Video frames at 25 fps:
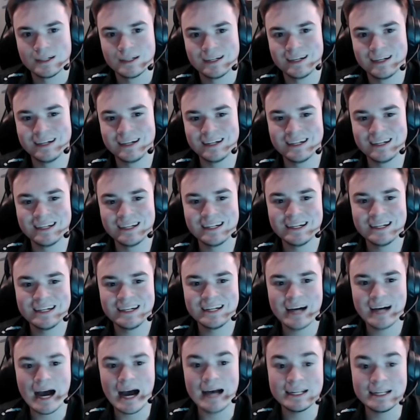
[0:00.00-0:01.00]

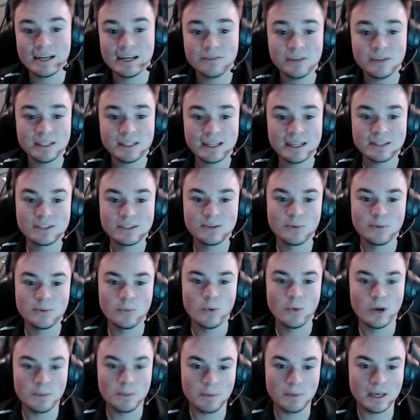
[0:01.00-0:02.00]
Uh, I definitely think there
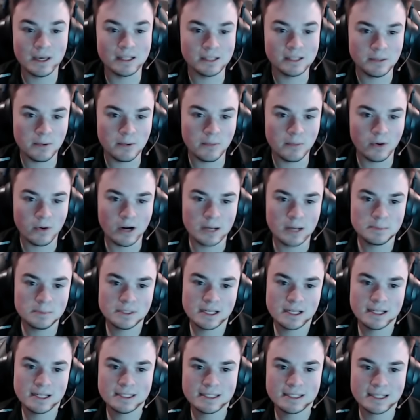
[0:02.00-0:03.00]
would be a little bit more
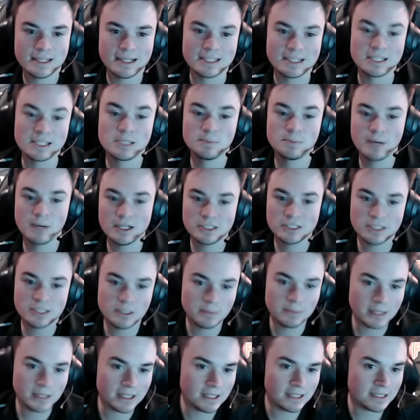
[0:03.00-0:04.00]
upsets,
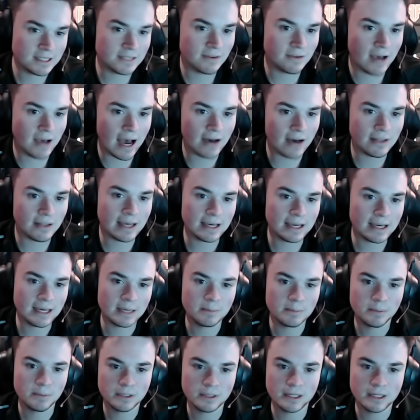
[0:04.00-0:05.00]
especially because of how 100%. that
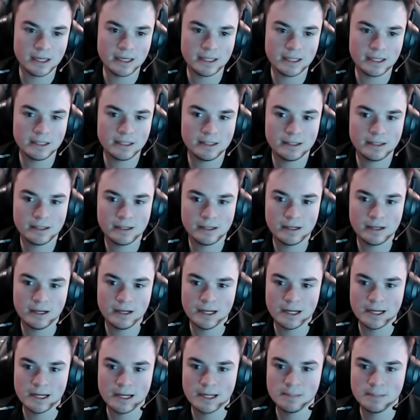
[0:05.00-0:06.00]
game played.
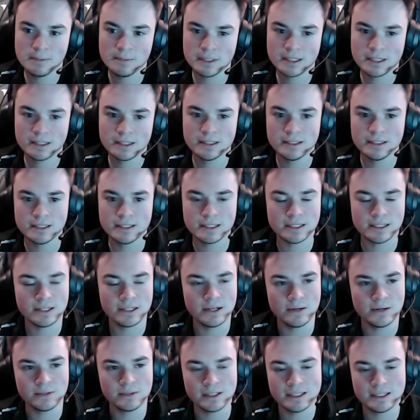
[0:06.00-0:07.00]
Uh, because you
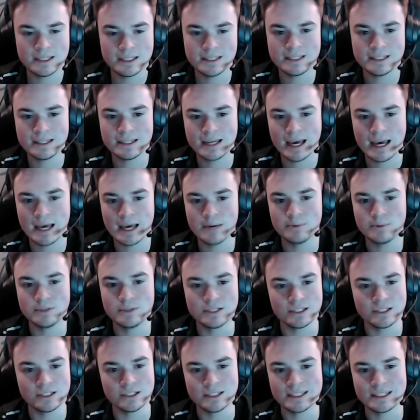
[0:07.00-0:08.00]
know the TTK
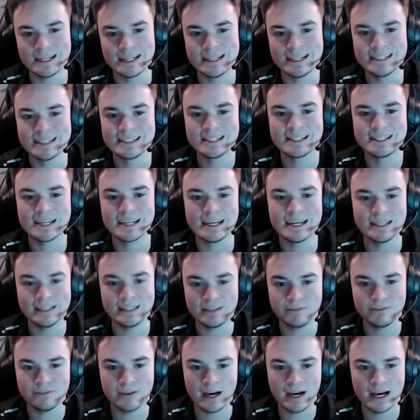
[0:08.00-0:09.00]
was just
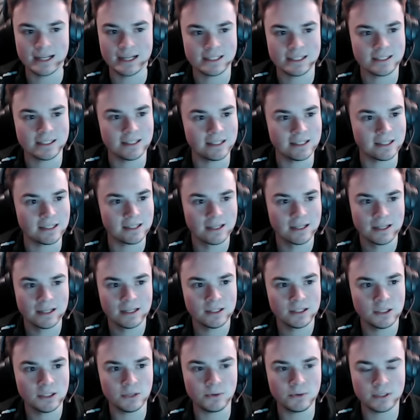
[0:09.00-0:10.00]
insanely fast. Like
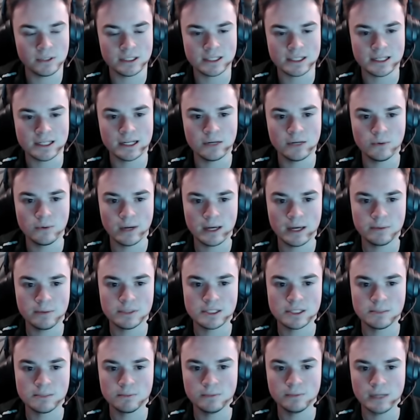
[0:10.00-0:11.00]
you could just get away
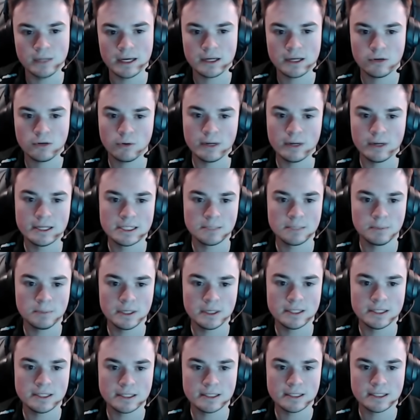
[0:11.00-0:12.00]
with some like crazy
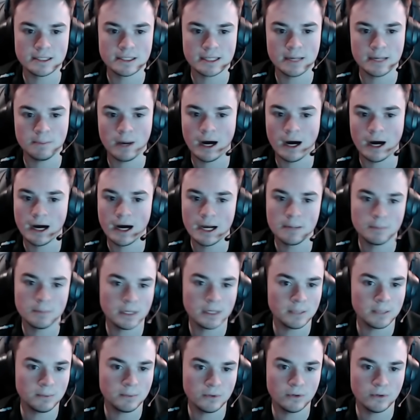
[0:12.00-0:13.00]
pieces, get behind
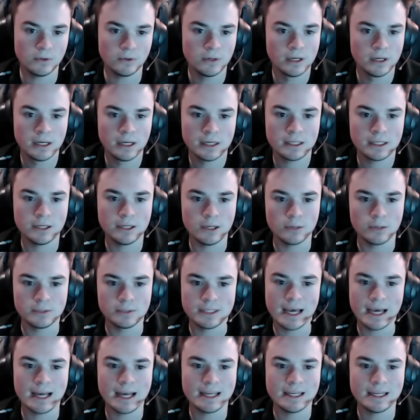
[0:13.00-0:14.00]
people, Dude. you know,
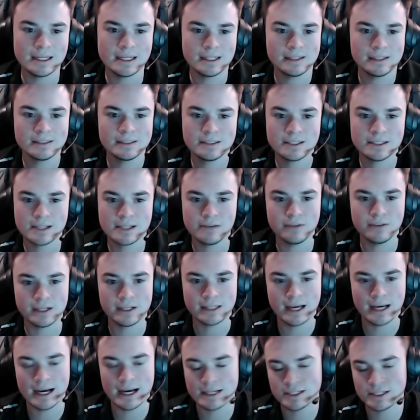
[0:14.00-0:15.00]
deady stuff
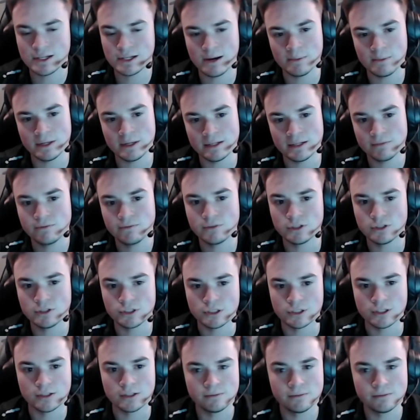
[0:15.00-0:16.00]
like that. So I mean, for sure.